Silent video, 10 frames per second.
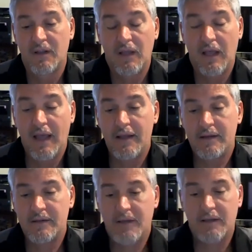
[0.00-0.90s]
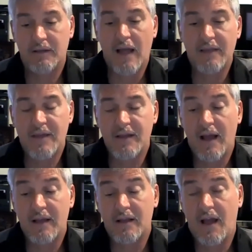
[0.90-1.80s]
And I think
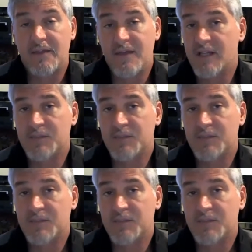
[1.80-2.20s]
it's